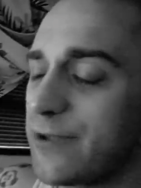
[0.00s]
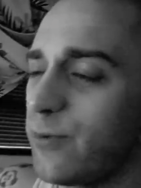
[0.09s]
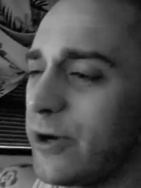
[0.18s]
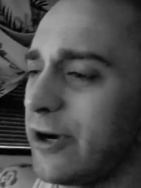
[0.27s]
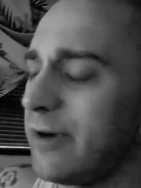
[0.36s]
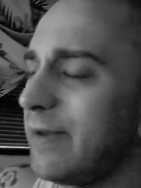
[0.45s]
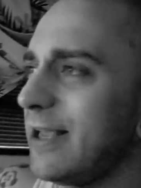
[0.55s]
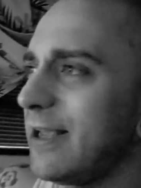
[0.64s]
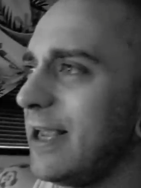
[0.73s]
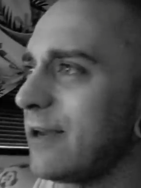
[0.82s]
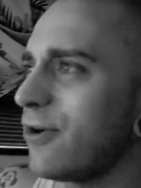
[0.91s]
where
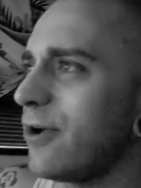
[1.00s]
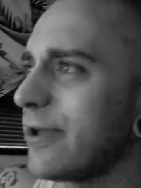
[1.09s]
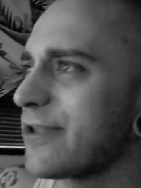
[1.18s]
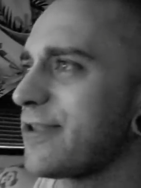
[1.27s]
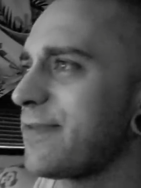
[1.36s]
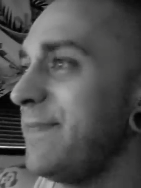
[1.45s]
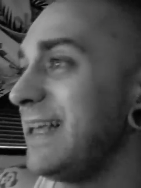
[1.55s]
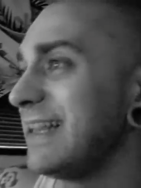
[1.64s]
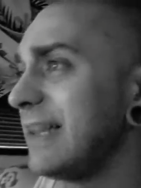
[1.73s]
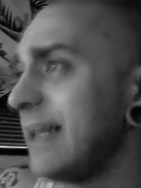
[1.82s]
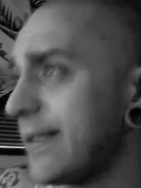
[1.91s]
it costs me
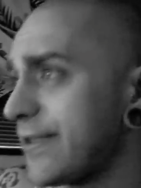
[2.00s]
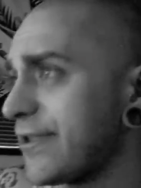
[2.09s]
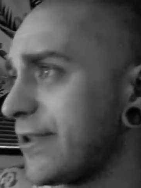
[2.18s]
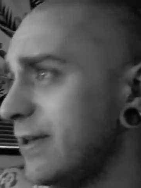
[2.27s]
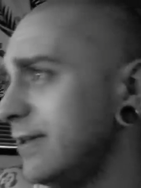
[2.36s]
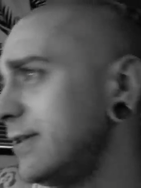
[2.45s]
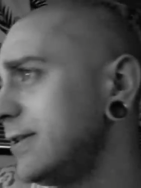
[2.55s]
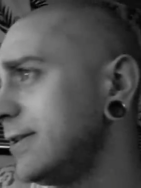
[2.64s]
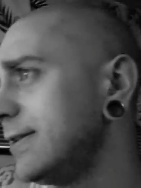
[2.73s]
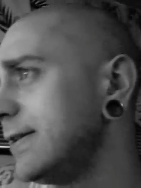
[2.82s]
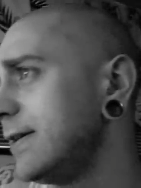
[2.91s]
less,
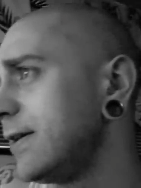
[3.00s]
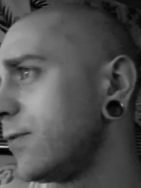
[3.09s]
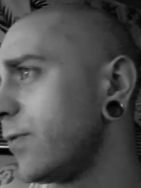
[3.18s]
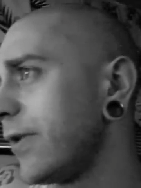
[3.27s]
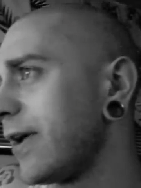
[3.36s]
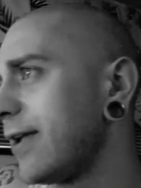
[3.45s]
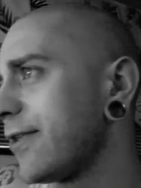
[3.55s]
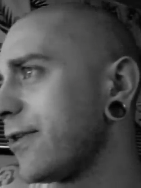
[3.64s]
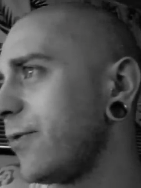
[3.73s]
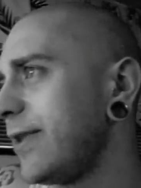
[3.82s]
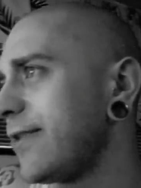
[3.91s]
where the
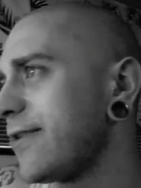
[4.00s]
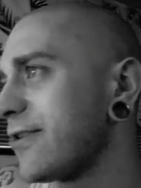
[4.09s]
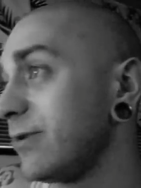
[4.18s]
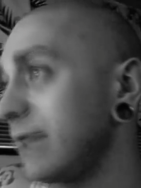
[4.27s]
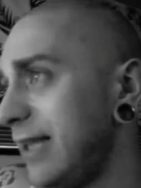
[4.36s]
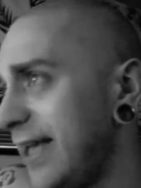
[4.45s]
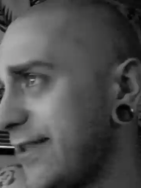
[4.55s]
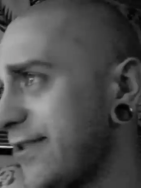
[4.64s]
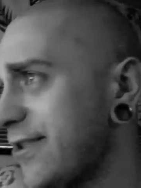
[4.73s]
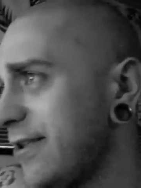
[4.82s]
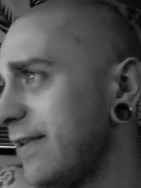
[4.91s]
consequences are
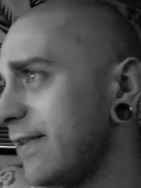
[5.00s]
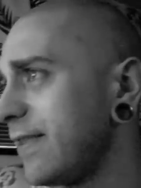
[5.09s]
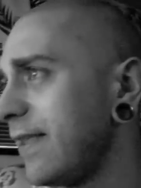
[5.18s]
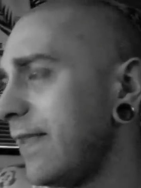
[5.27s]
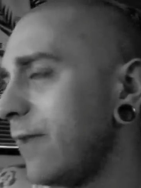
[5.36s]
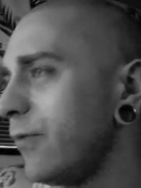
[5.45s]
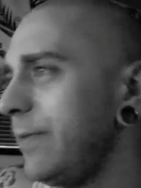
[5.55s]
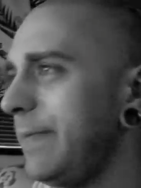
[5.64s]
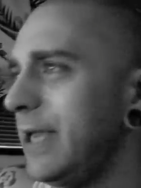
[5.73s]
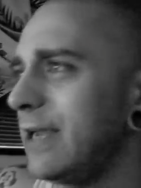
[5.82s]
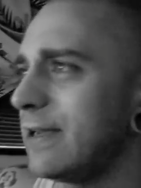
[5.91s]
less than they would
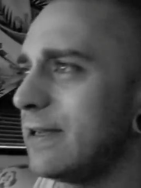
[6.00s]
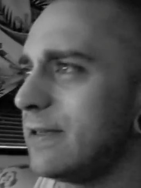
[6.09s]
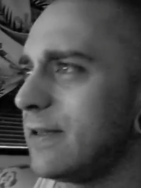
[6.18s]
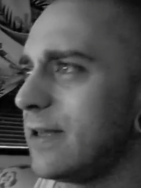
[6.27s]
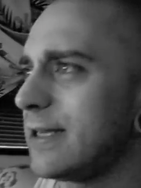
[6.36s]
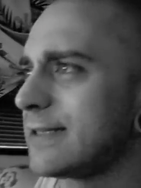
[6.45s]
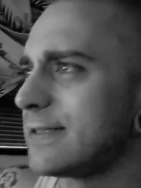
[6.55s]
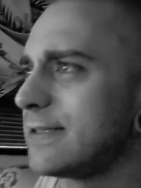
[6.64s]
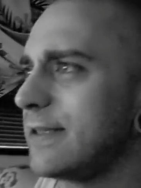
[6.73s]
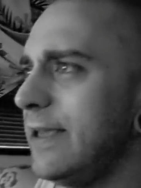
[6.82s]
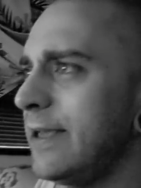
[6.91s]
be
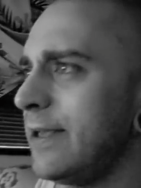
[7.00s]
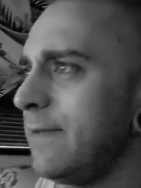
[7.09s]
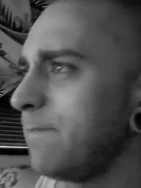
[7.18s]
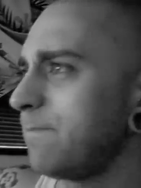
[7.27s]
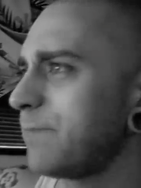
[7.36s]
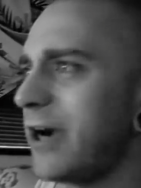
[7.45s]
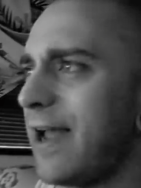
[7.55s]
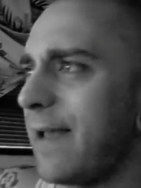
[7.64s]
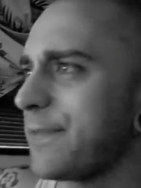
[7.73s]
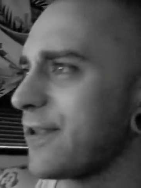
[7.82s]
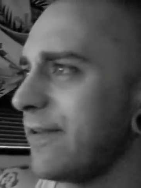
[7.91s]
in
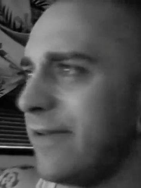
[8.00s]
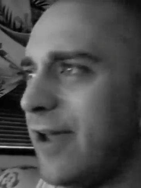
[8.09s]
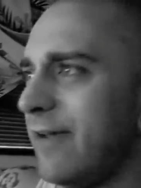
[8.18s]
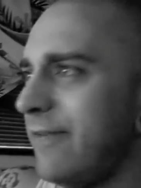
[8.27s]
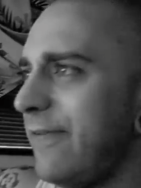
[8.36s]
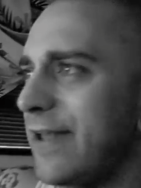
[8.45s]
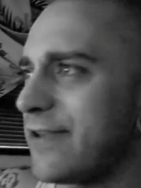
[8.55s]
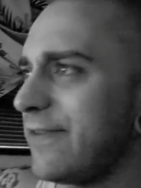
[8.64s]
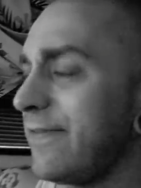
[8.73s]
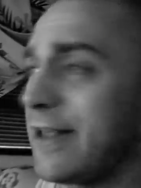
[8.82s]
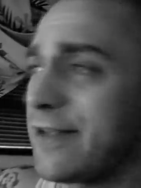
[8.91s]
perhaps a
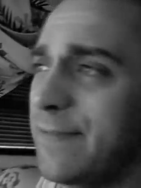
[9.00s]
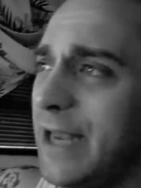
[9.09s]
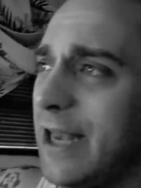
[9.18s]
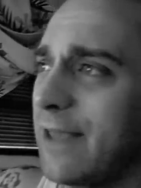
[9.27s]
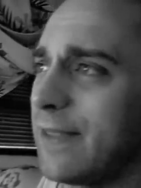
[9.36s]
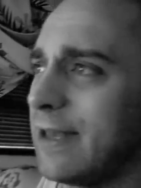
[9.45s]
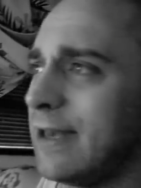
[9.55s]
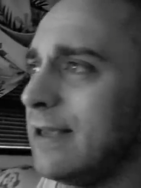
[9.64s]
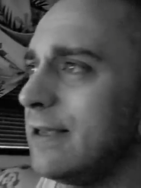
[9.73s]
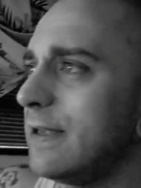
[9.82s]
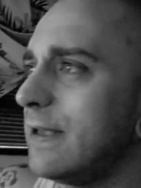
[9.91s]
face-to-face meeting, then
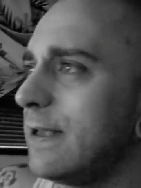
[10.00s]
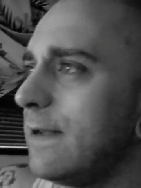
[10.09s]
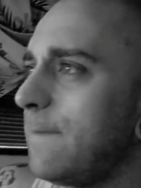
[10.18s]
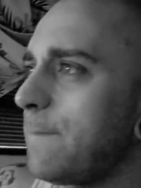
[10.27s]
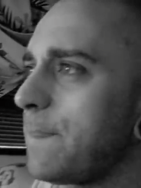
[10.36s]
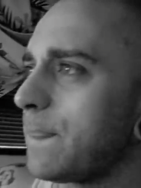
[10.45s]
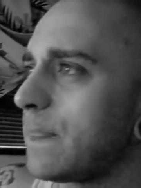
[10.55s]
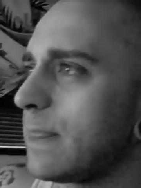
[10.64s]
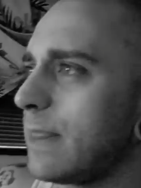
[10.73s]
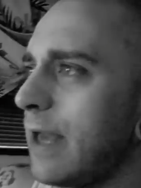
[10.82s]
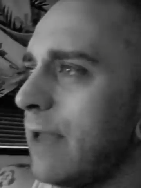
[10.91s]

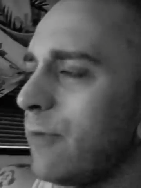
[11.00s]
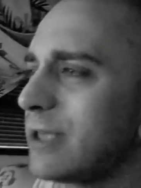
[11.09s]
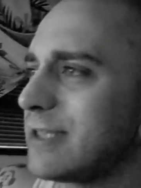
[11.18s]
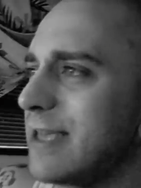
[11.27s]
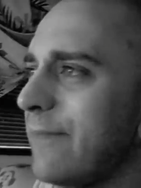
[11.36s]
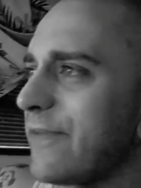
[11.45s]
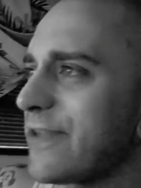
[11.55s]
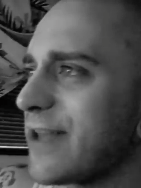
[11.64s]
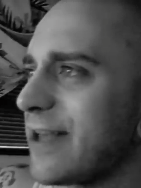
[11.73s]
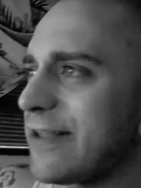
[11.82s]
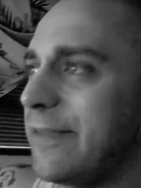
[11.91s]
I want to
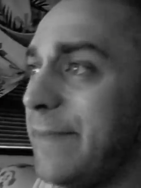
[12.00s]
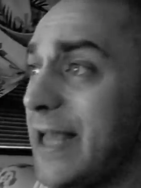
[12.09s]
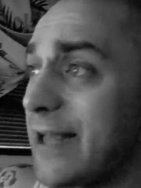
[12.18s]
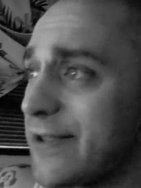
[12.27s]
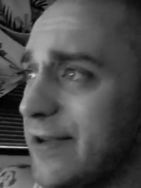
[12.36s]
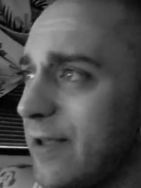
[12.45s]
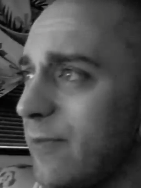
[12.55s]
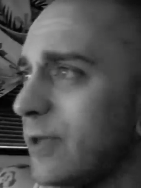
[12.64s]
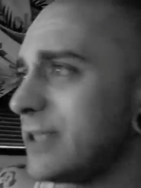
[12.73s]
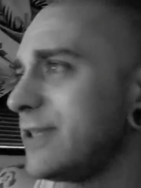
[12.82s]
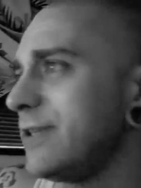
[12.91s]
emphasize the best. I
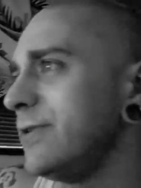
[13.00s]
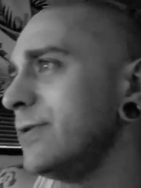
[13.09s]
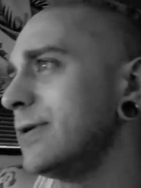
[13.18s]
want to